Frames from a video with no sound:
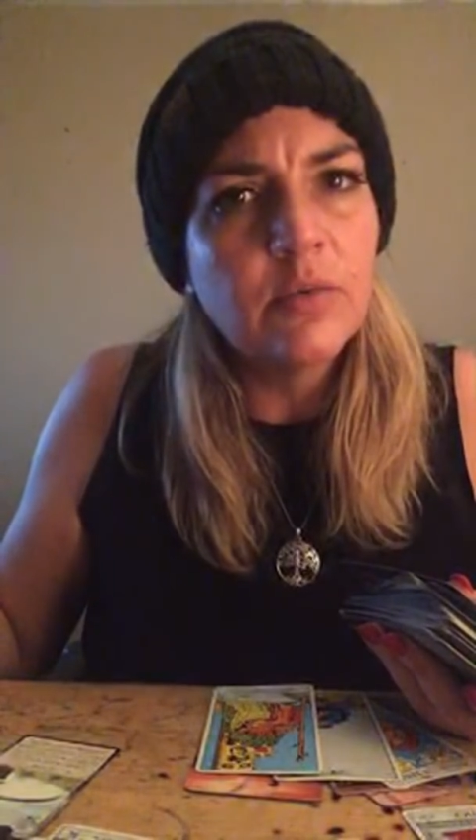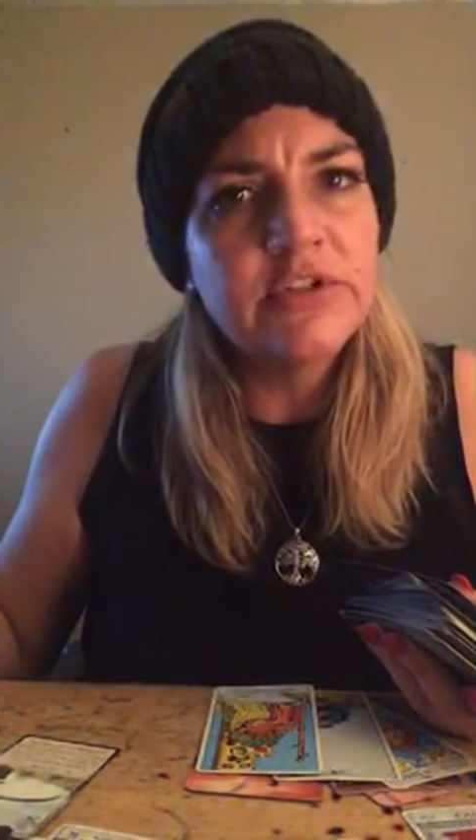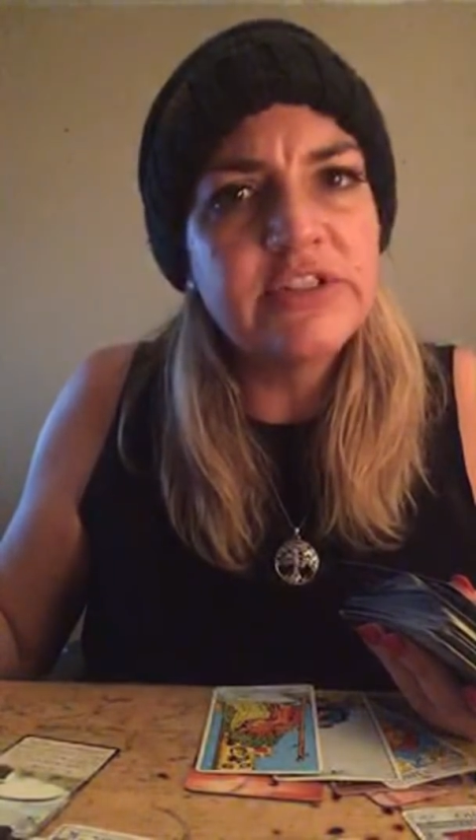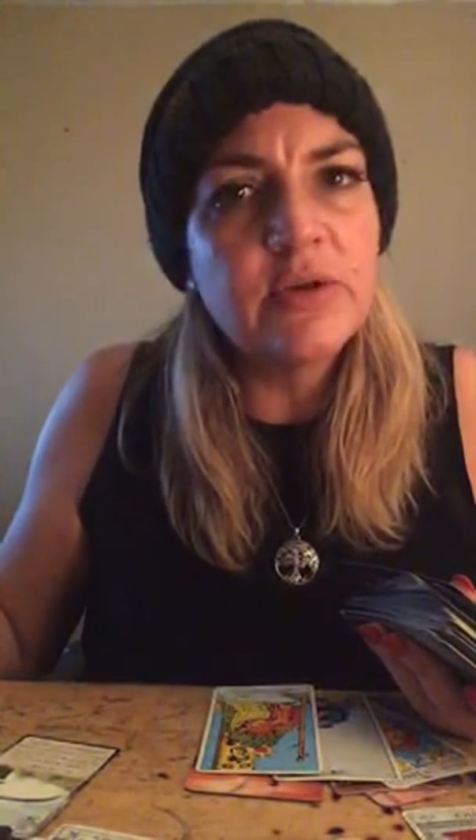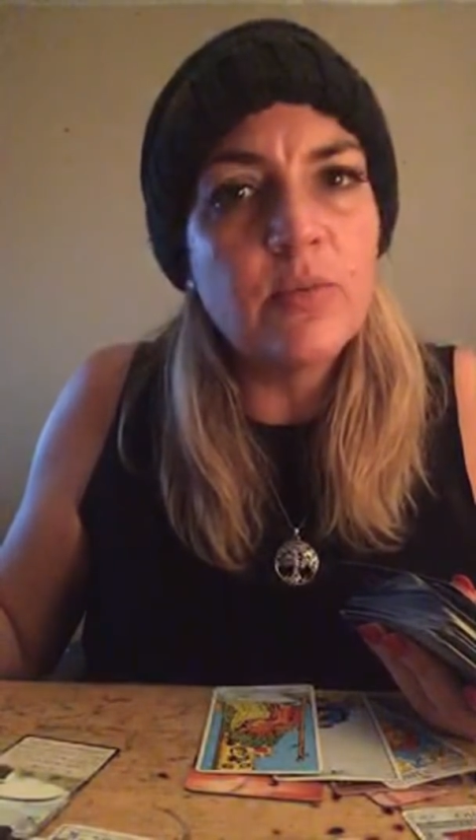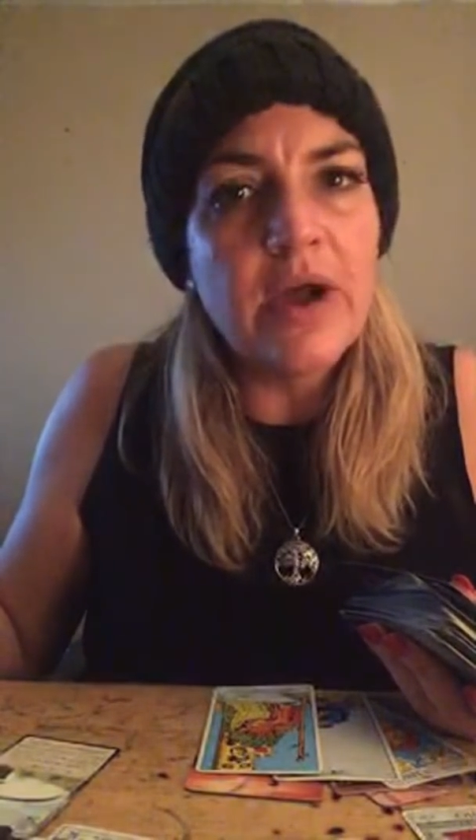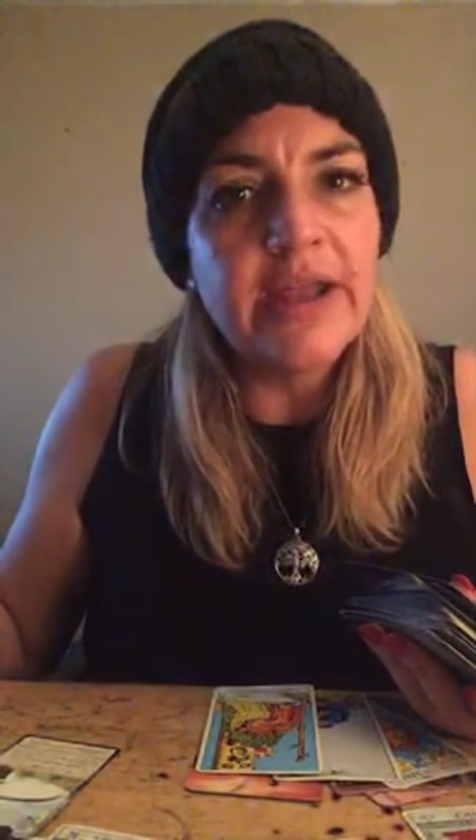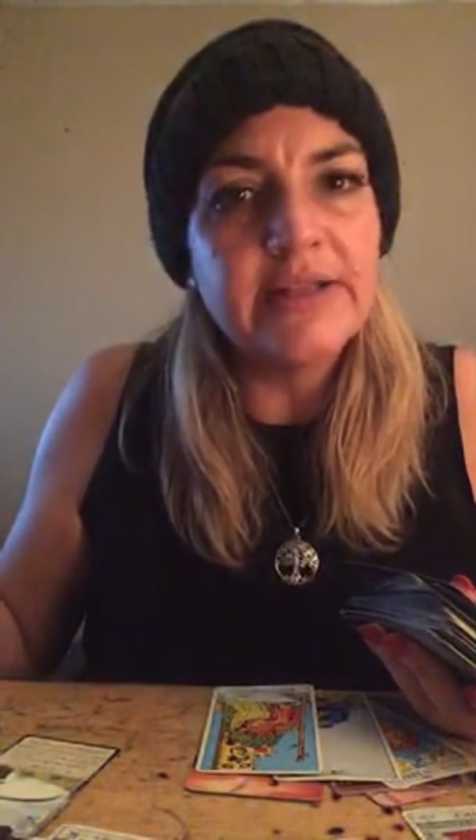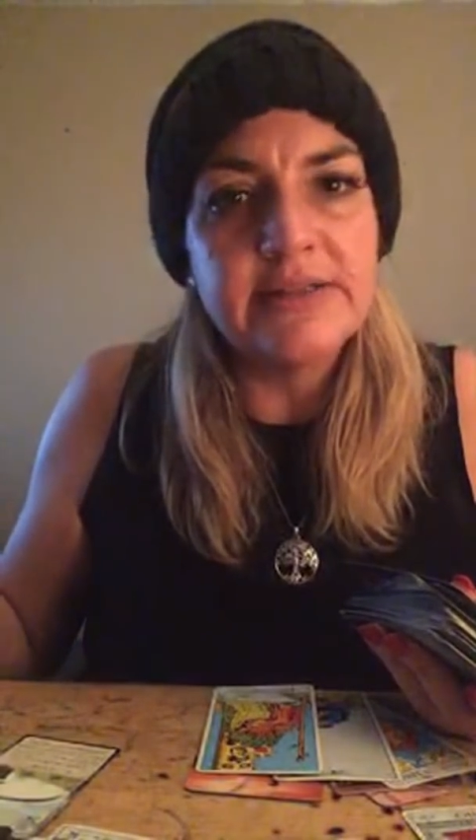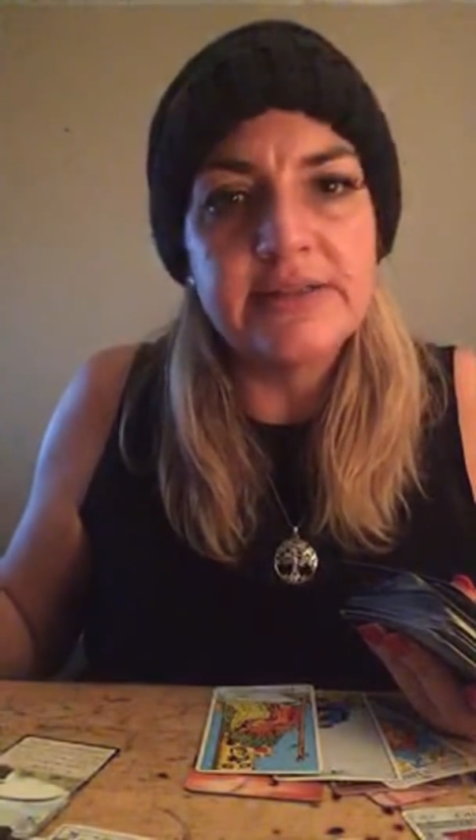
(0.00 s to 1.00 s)
What's the
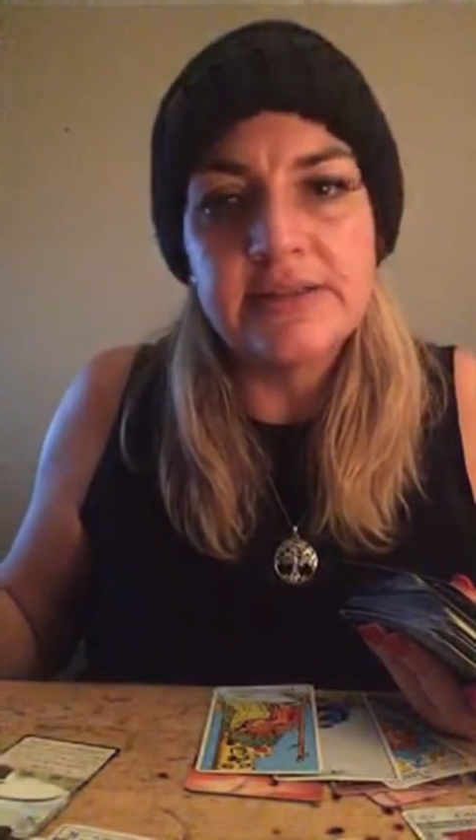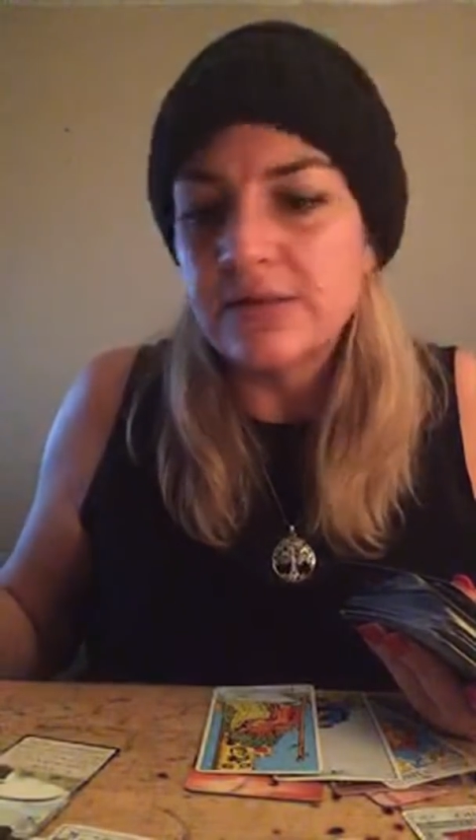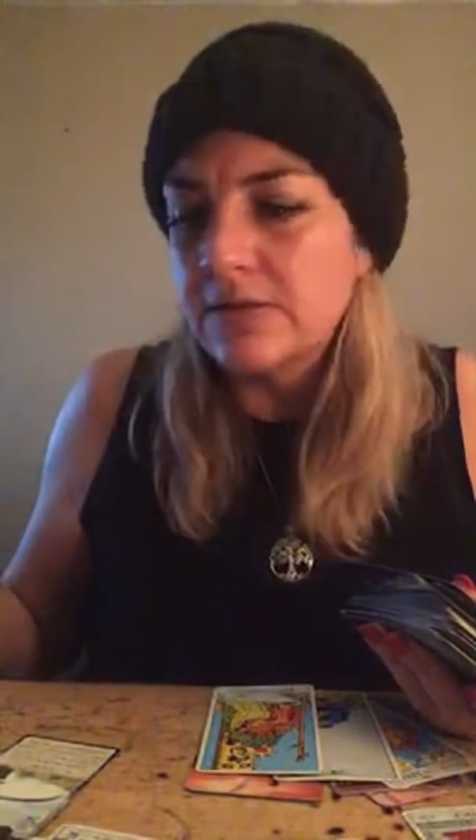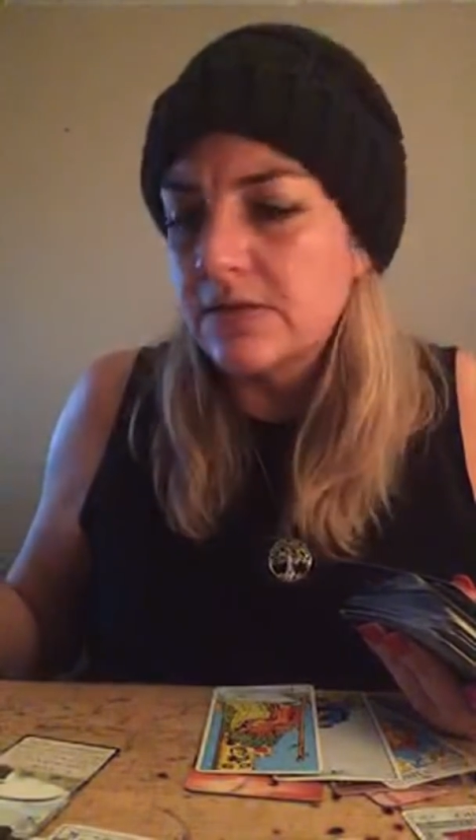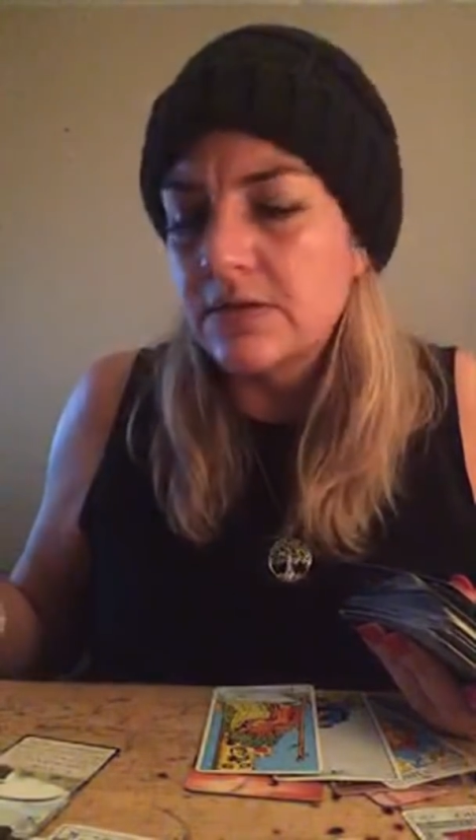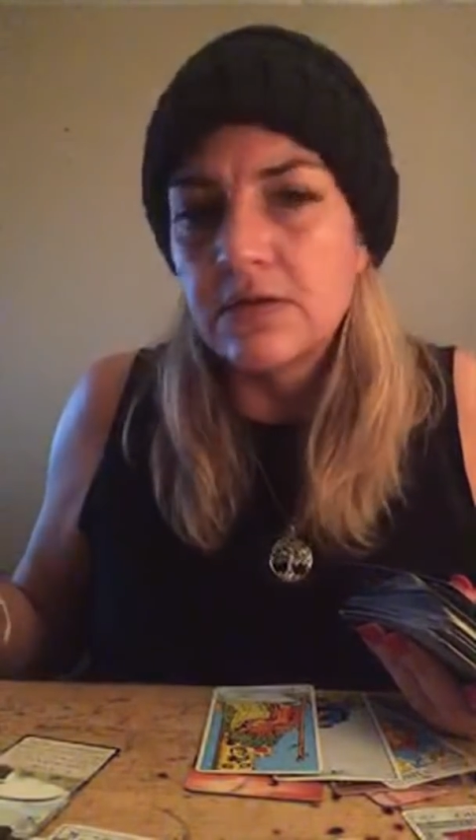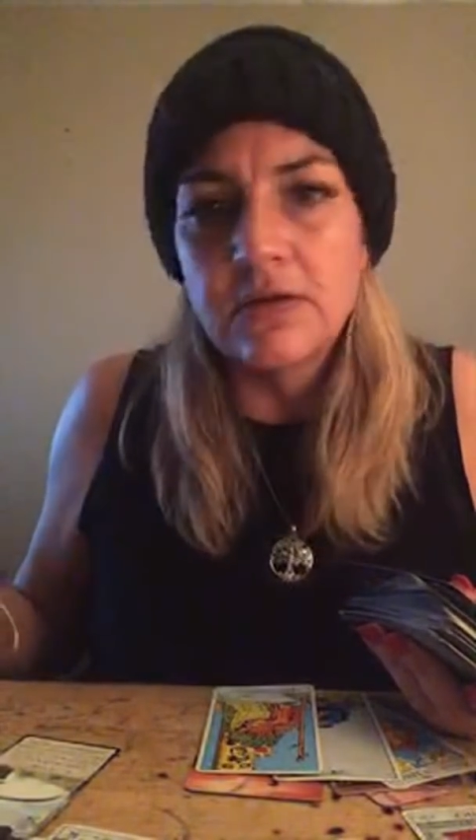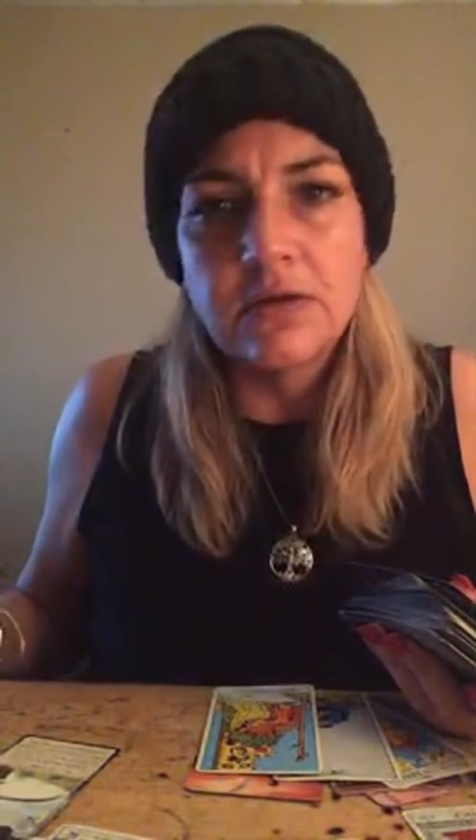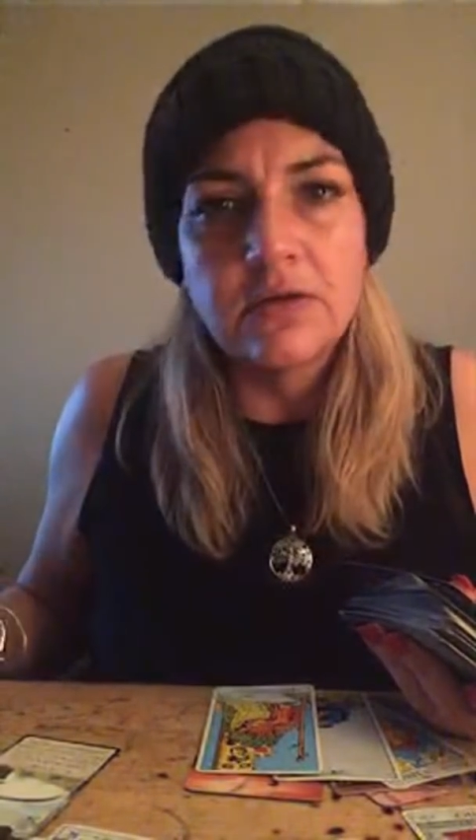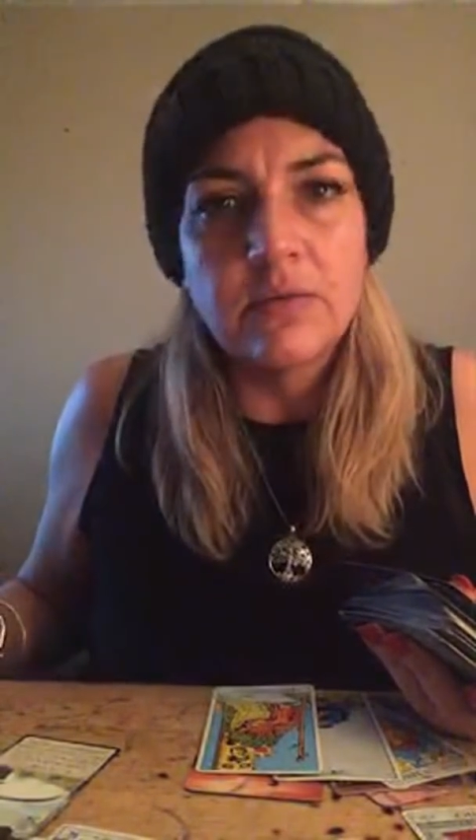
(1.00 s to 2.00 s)
ones?
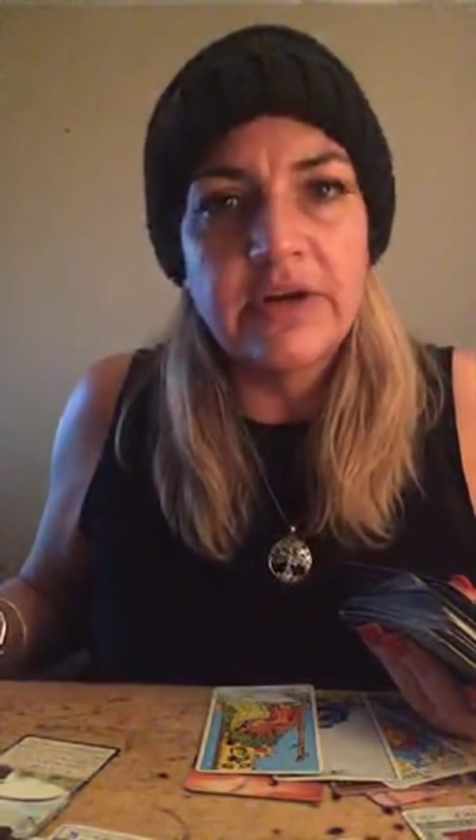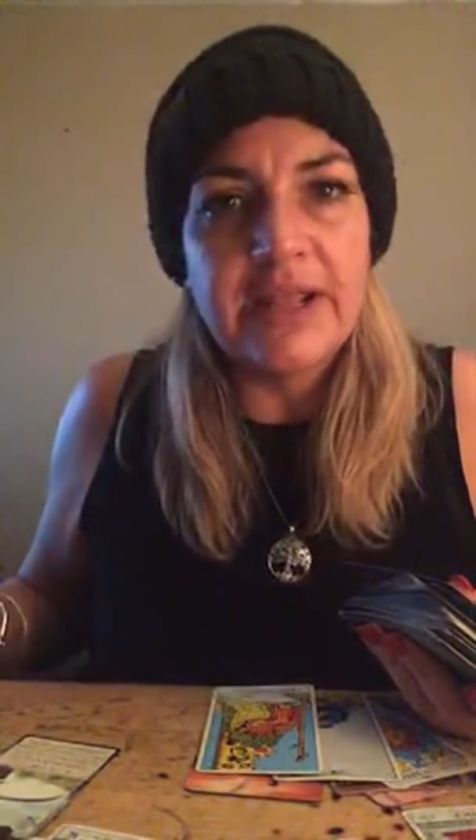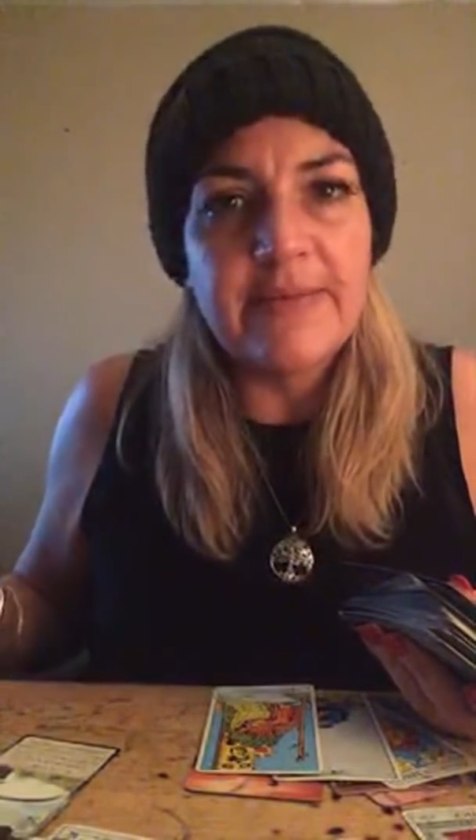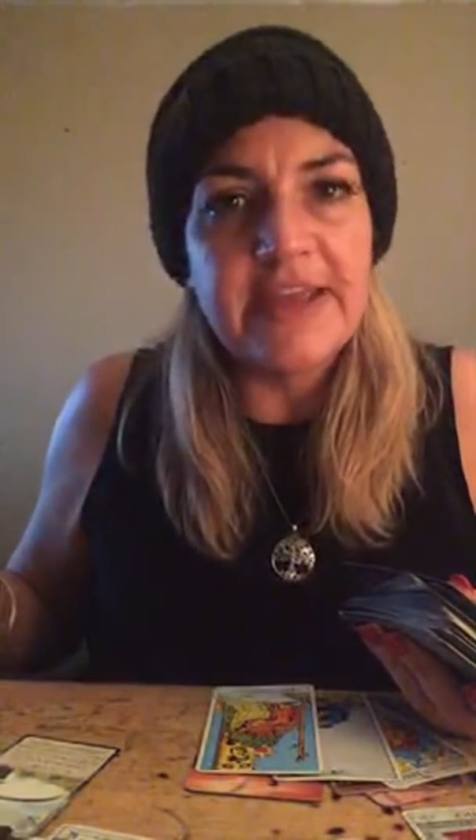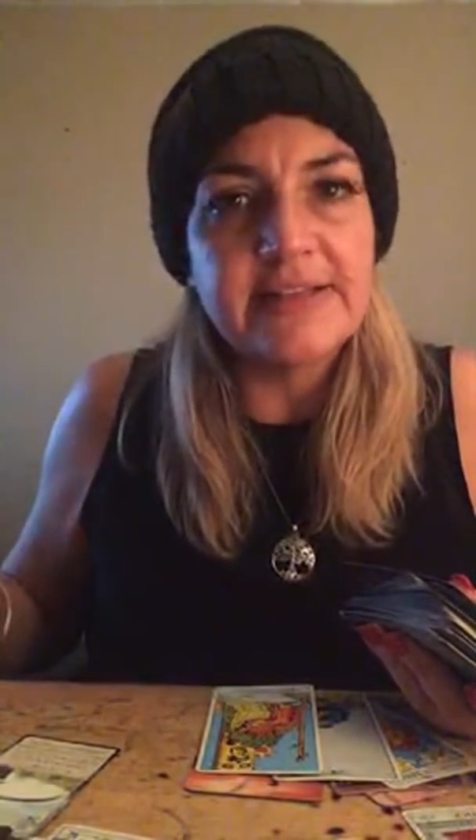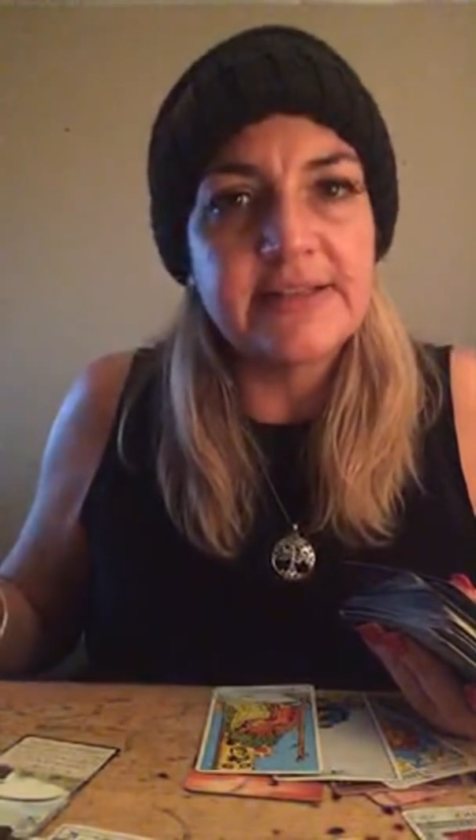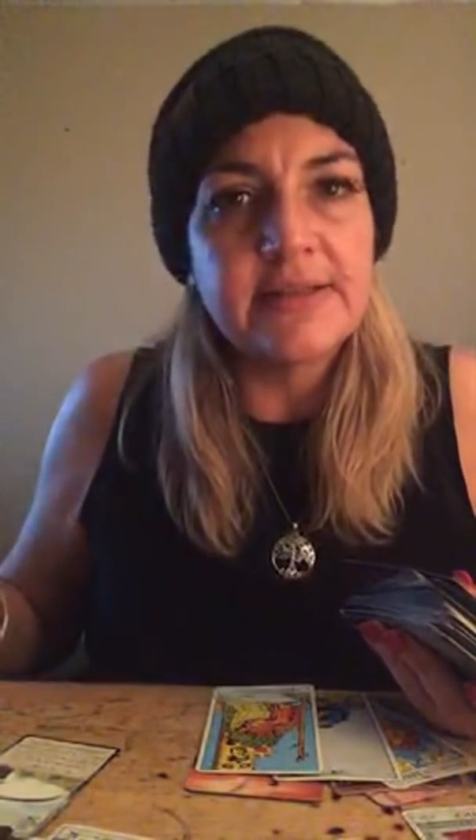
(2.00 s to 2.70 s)
What did I miss?